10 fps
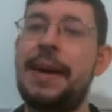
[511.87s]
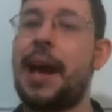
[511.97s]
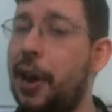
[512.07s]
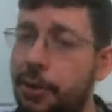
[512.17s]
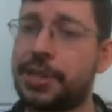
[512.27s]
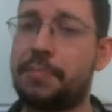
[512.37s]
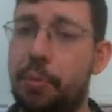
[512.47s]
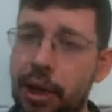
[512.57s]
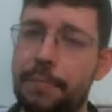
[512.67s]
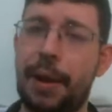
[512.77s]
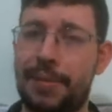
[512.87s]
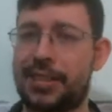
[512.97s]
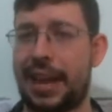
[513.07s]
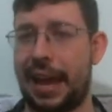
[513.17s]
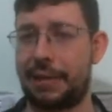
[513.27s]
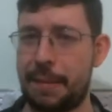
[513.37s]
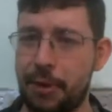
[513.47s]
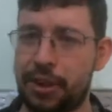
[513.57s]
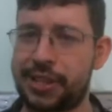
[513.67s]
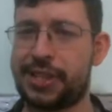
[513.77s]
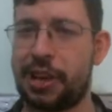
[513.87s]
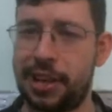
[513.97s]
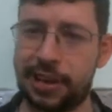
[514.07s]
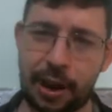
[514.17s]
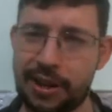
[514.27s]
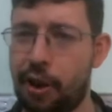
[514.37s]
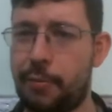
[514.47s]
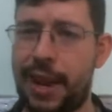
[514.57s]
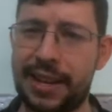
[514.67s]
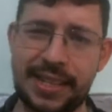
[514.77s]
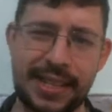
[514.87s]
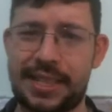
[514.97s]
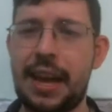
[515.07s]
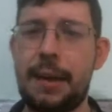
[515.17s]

I know it's bullet, but I'm just going to like keep it all solid. No weaknesses.